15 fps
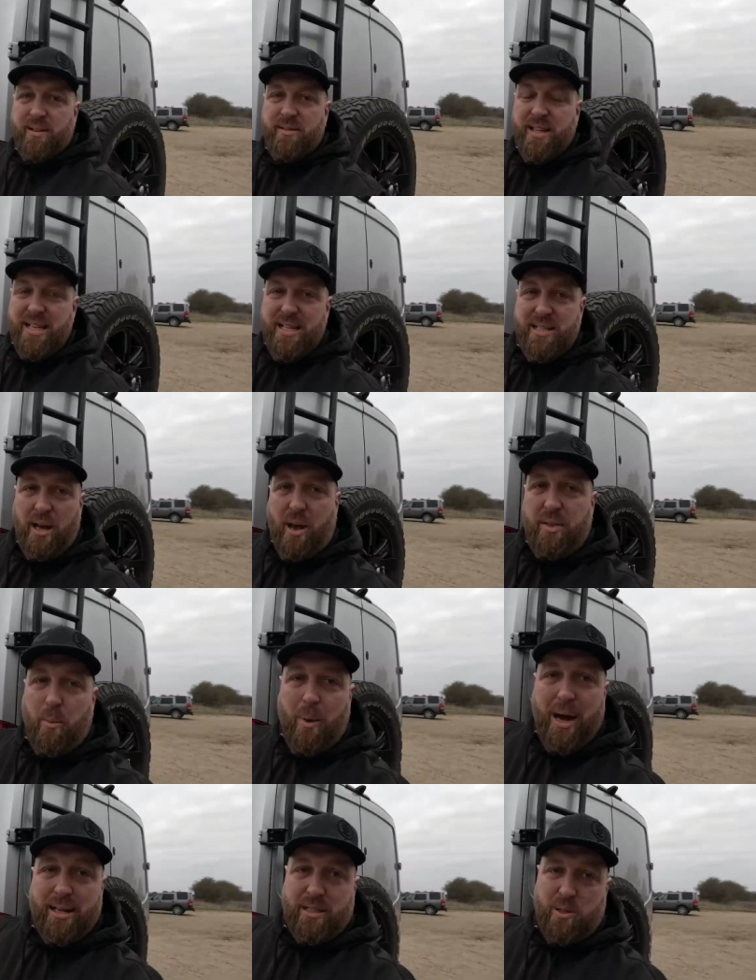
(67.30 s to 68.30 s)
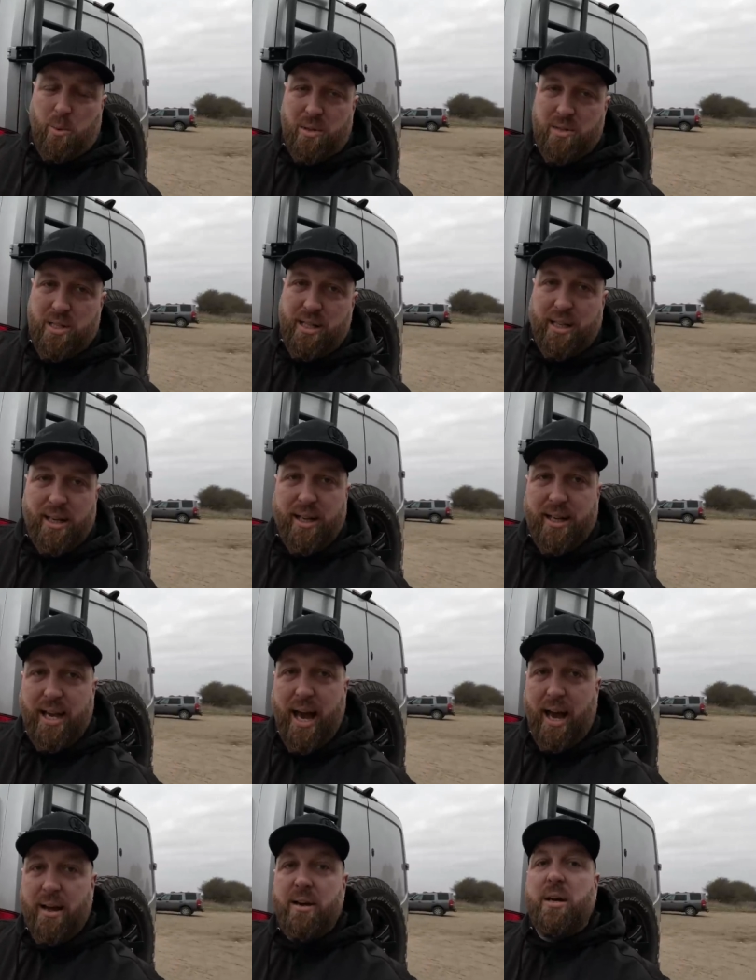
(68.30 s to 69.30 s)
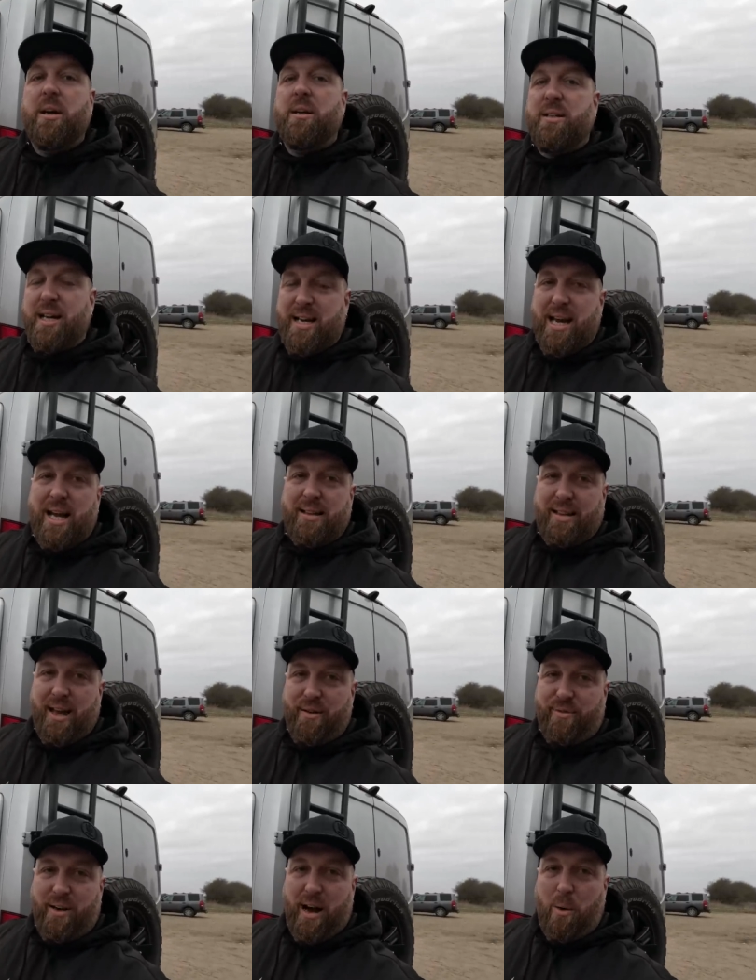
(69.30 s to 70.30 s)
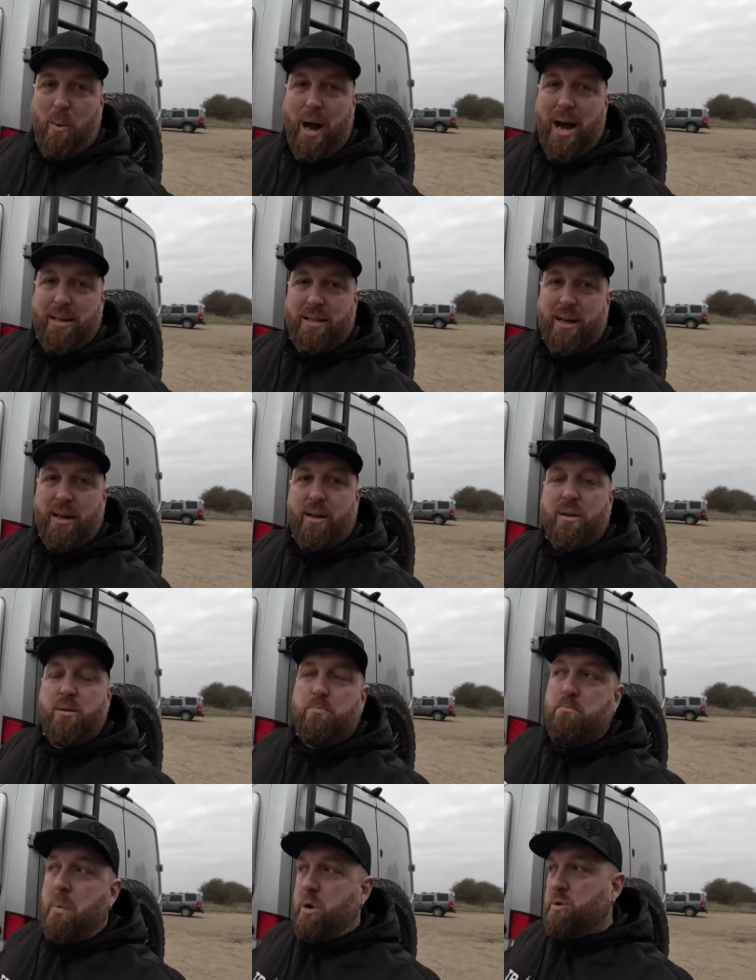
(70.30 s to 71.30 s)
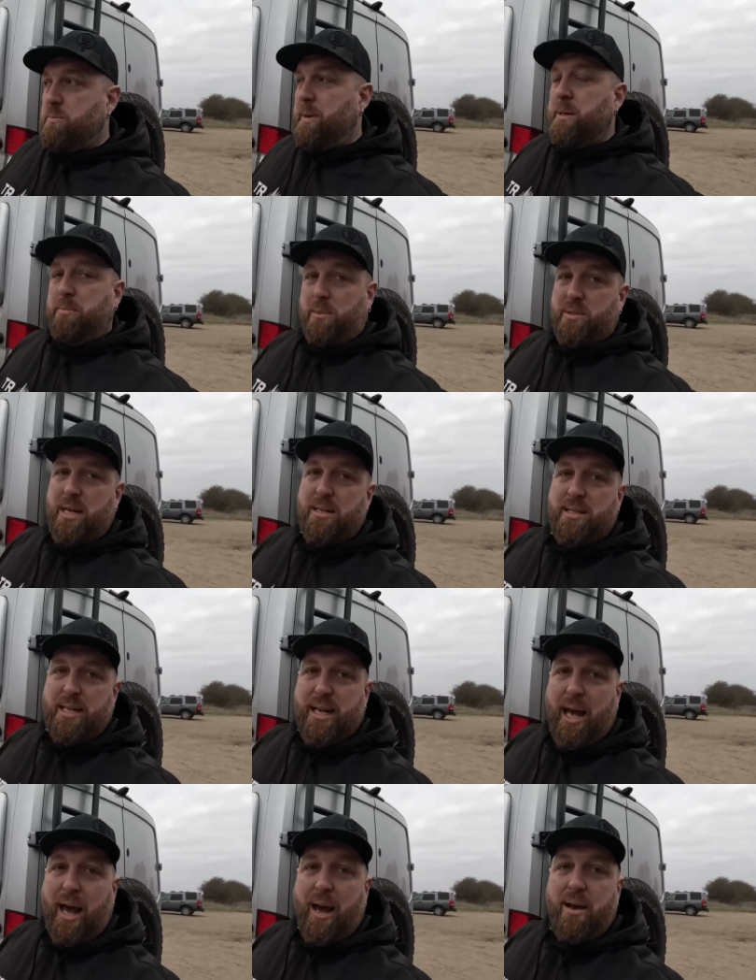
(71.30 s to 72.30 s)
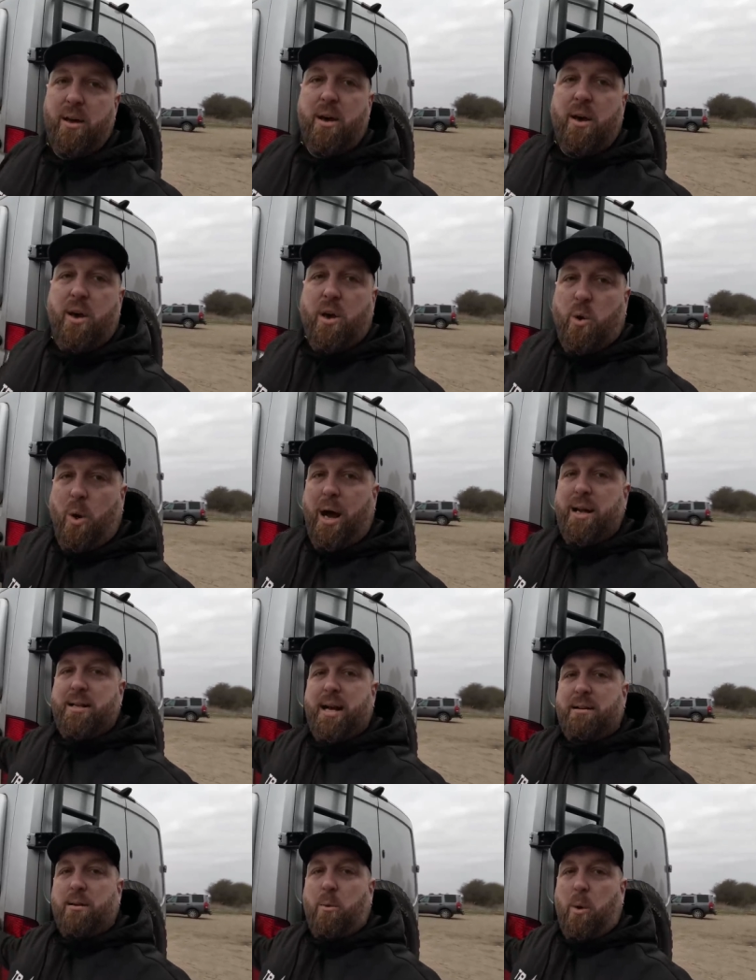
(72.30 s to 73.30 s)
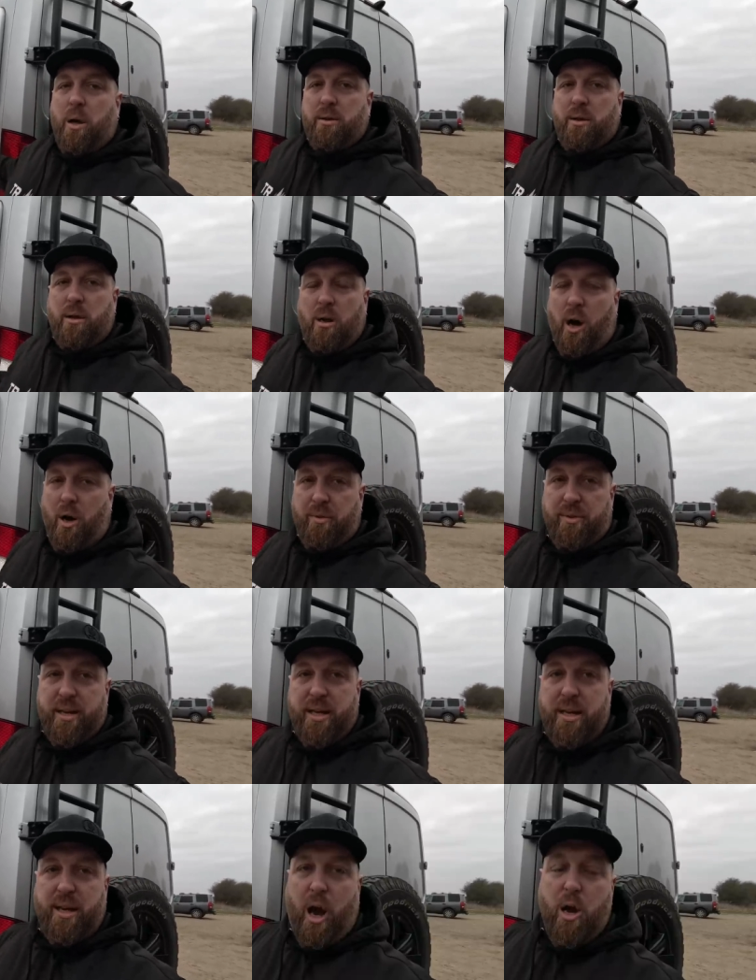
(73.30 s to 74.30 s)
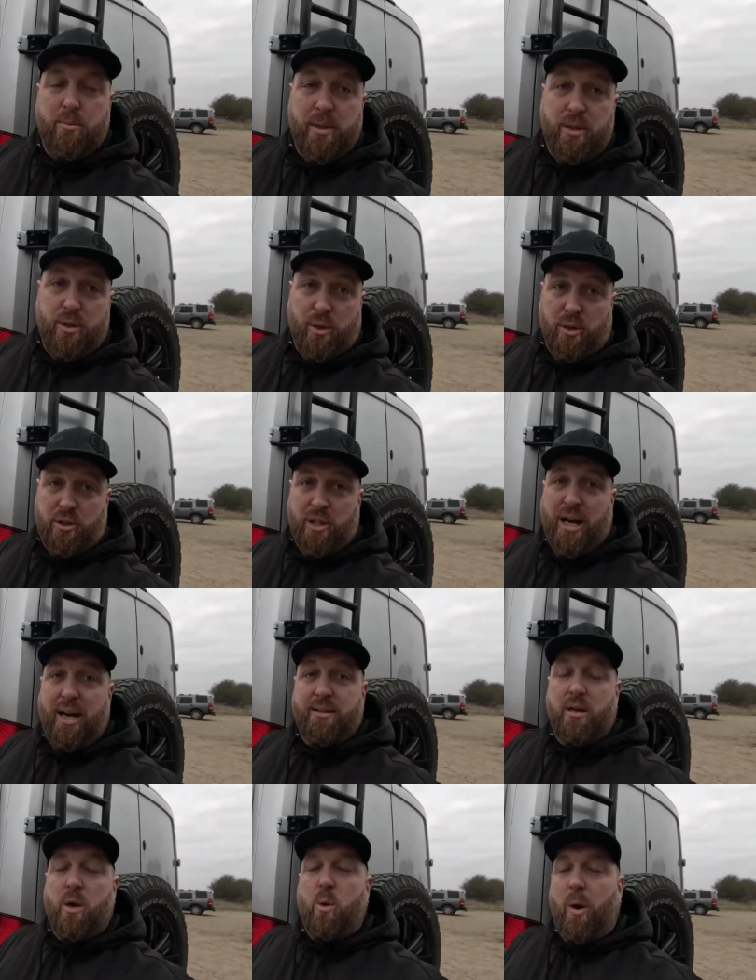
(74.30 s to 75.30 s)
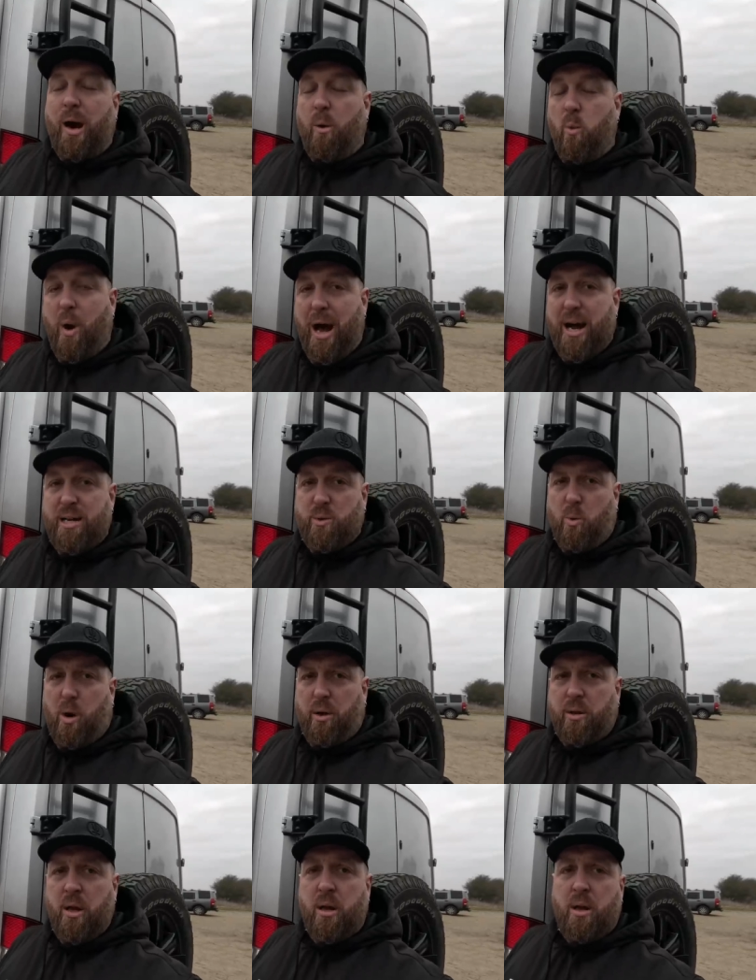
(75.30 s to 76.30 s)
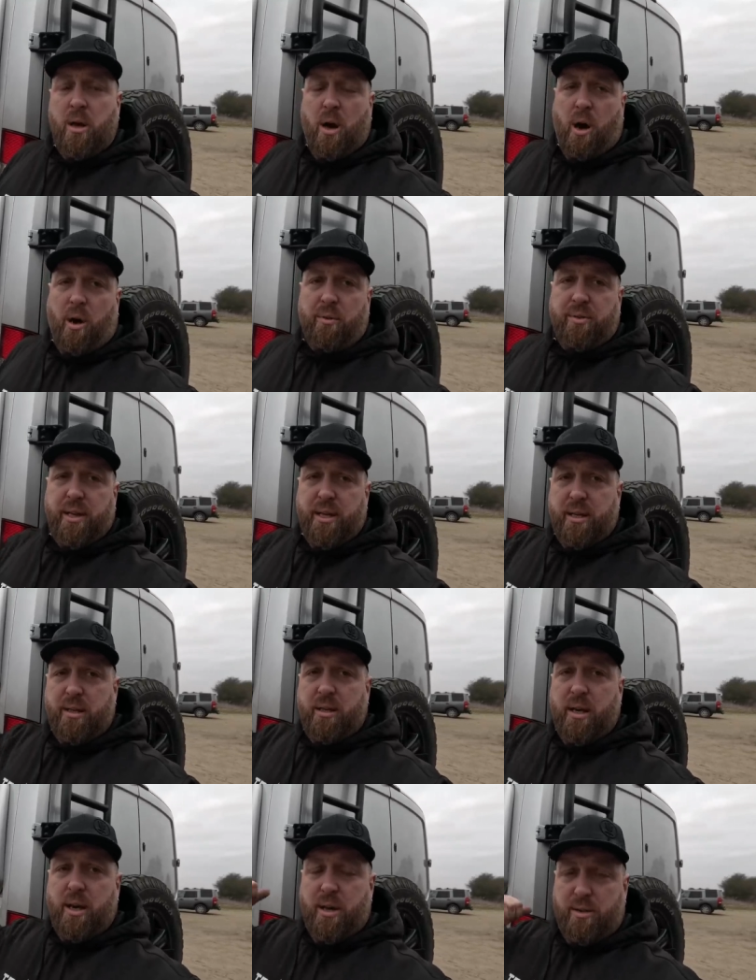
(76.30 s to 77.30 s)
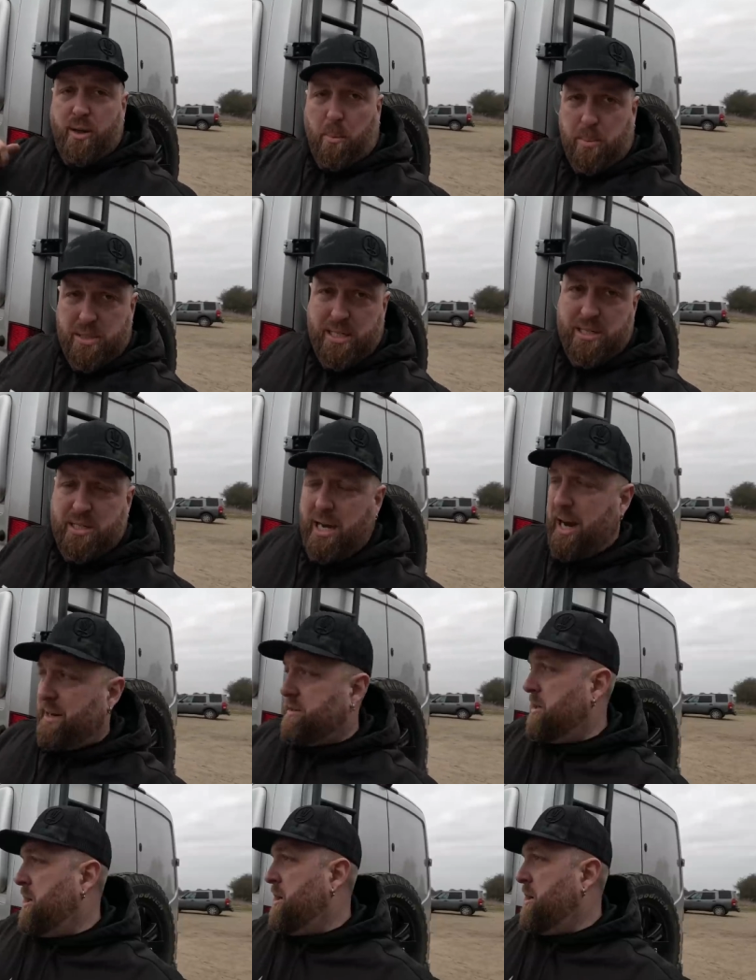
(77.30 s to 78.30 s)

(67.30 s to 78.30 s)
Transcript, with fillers: These aren't the widest ones that you can get. You can get far wider. Most people tend to get quite a narrow one on the opening door side and quite a wide one on the opposite side.